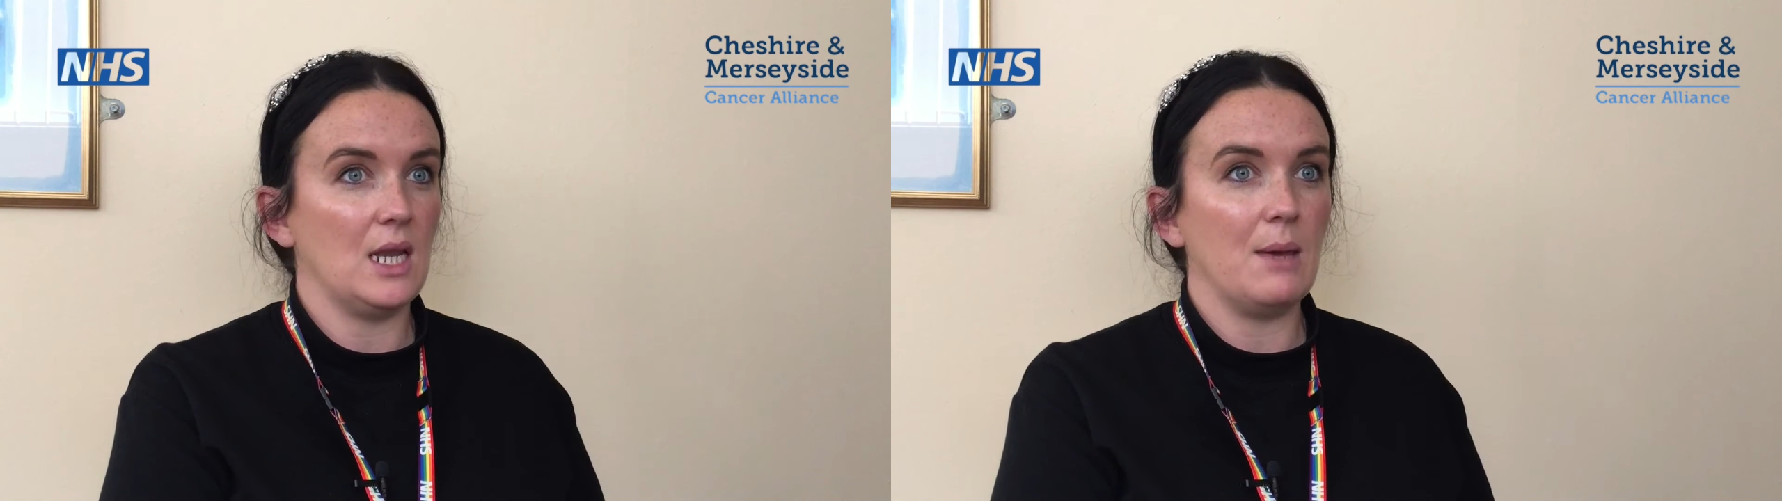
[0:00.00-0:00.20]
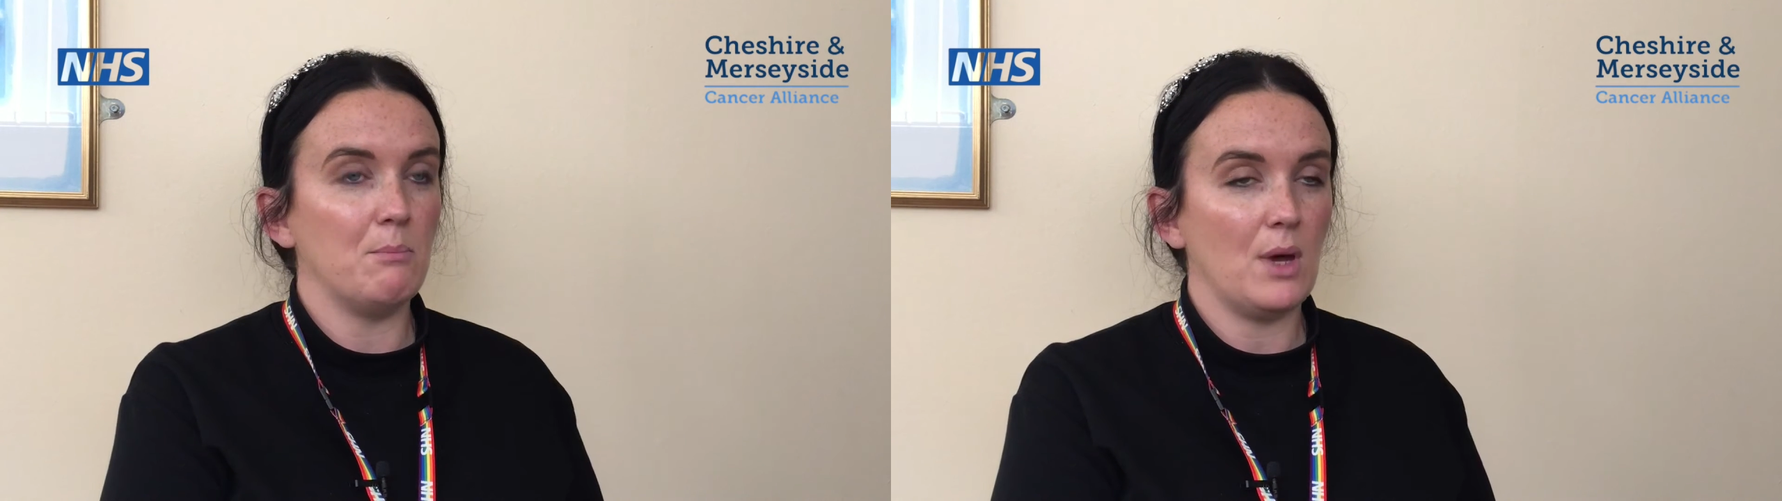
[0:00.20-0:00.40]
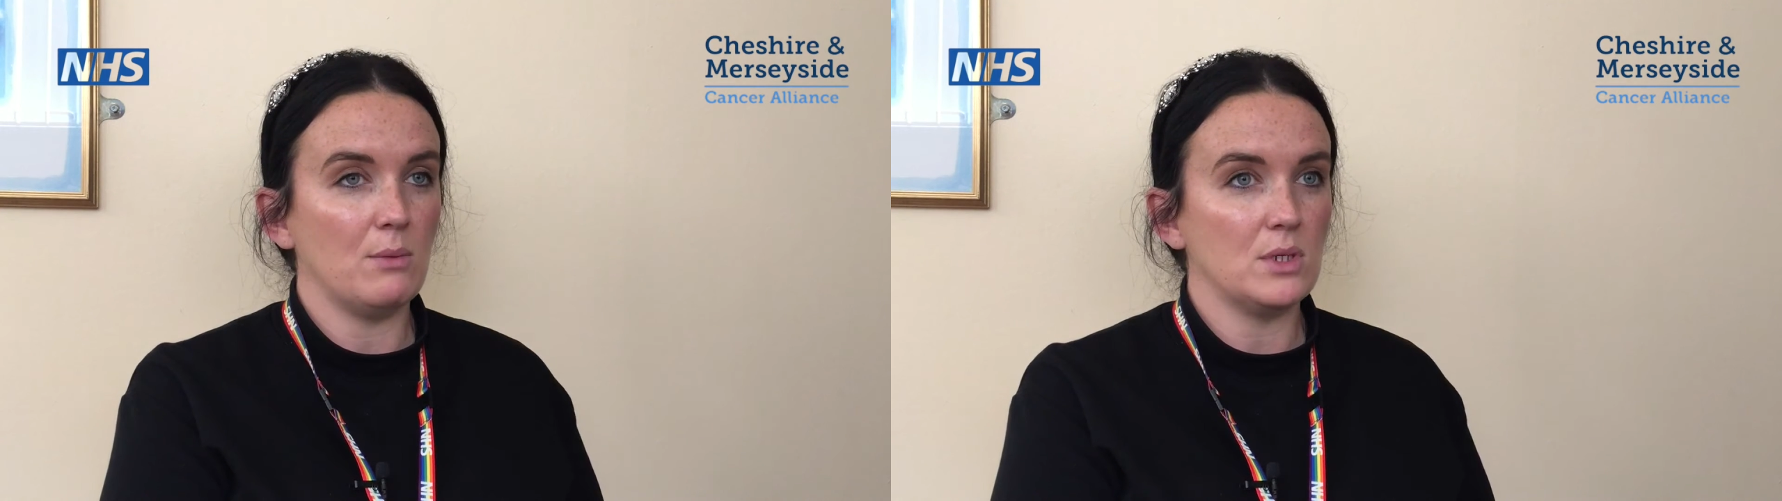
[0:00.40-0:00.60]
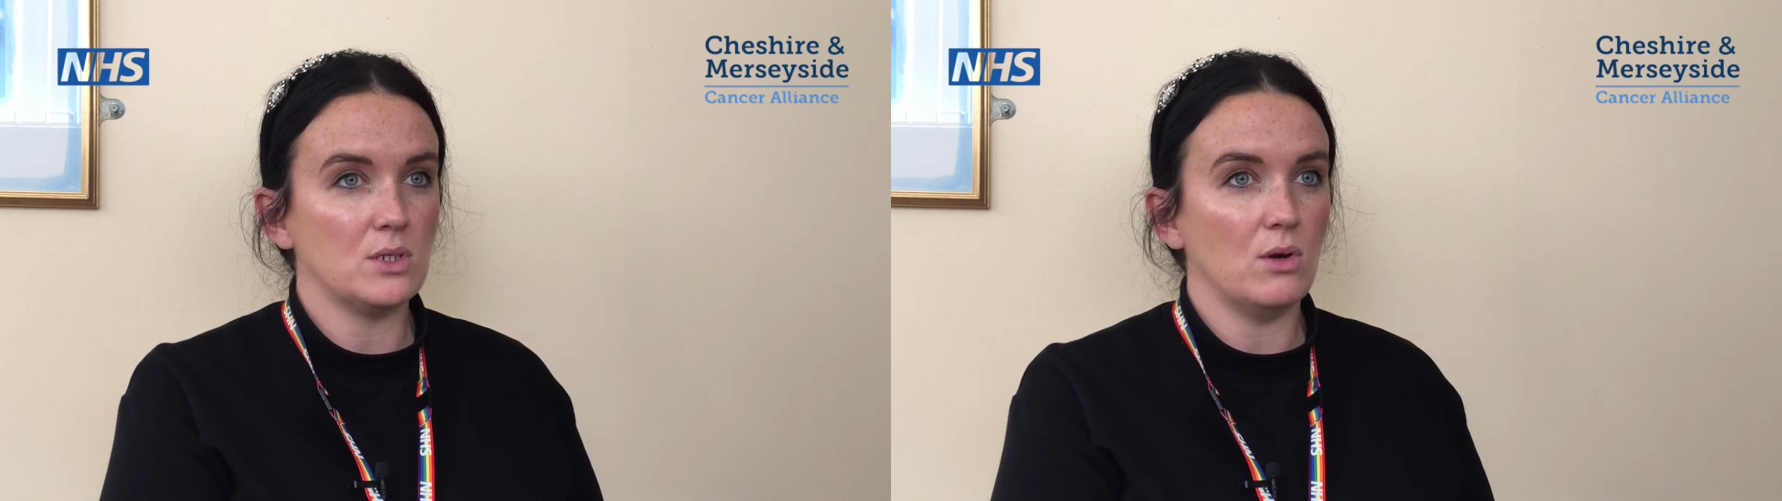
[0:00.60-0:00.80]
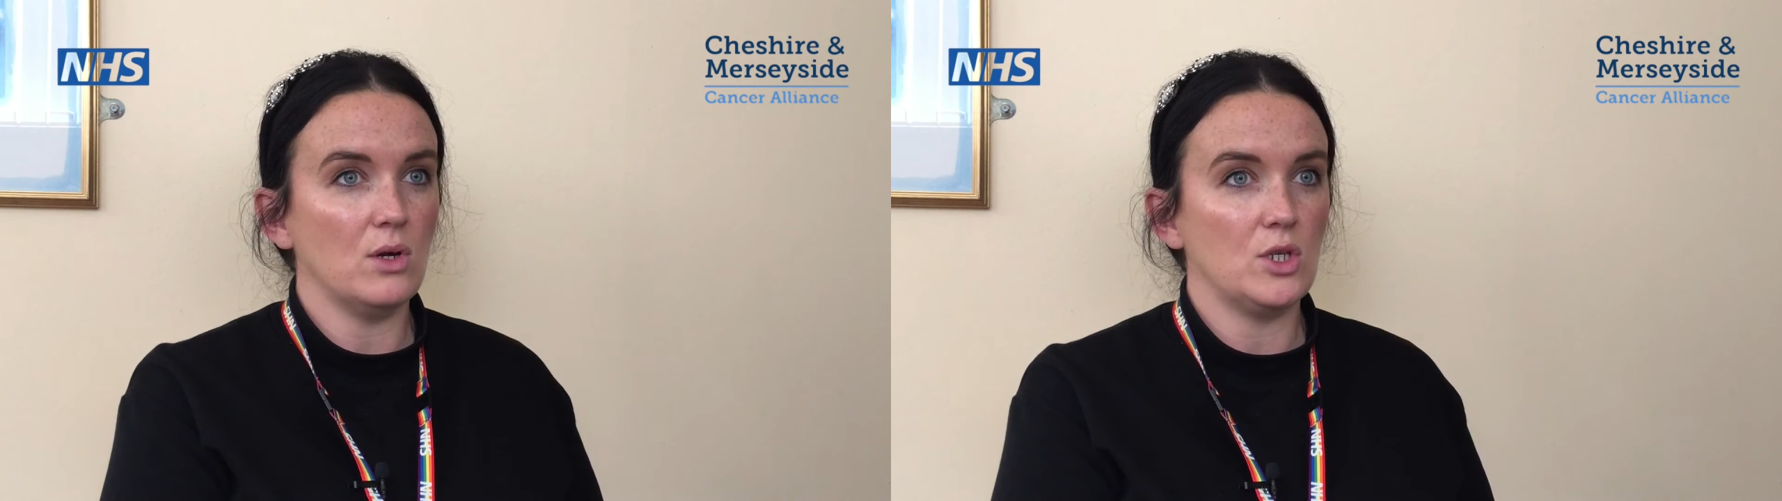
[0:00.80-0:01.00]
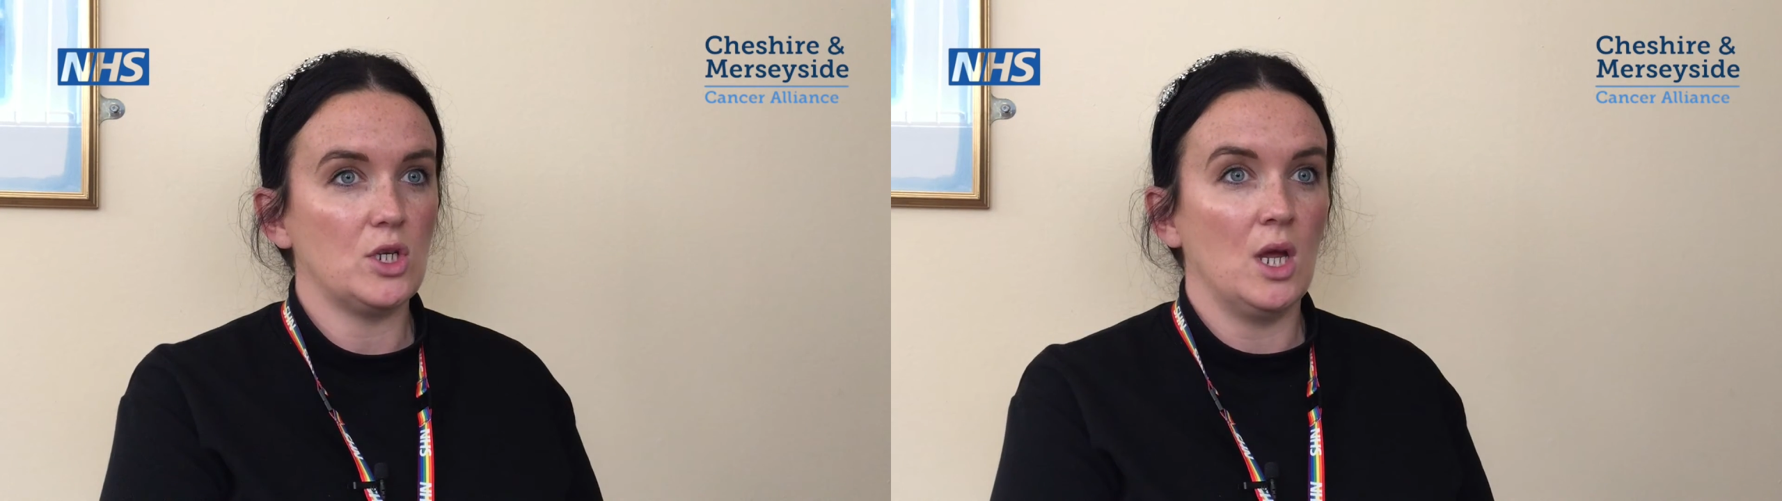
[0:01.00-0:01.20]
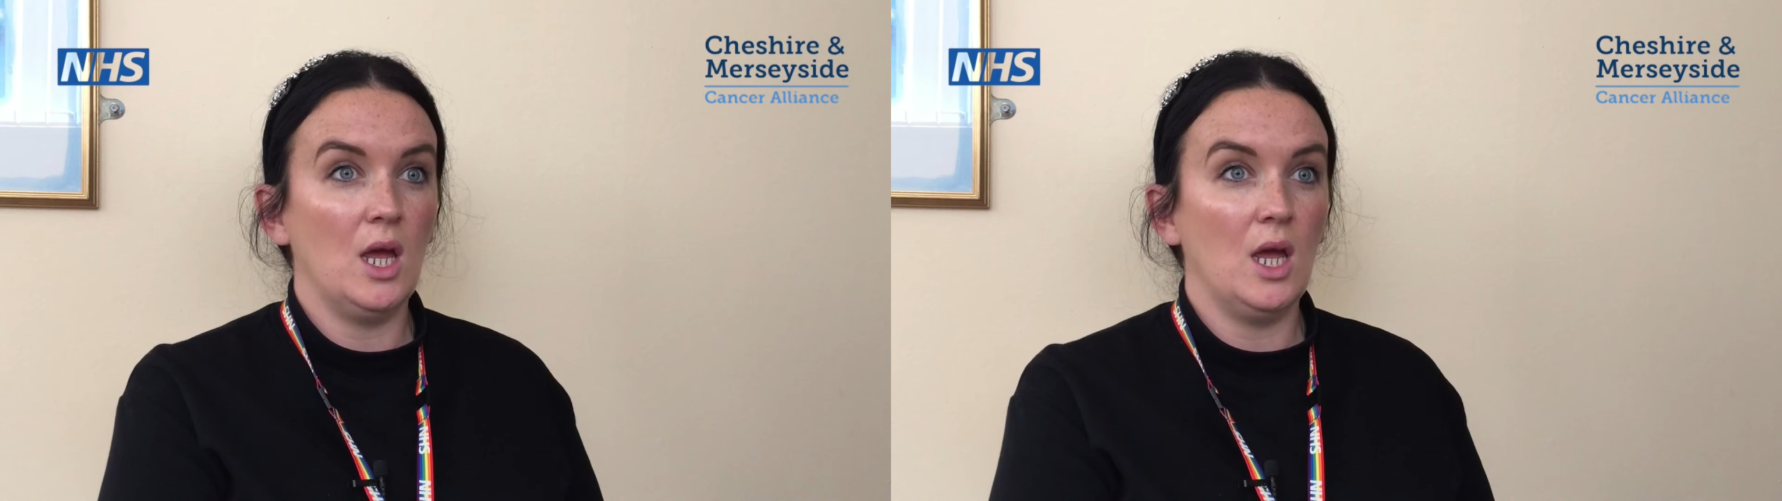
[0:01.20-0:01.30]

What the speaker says: limbo as such,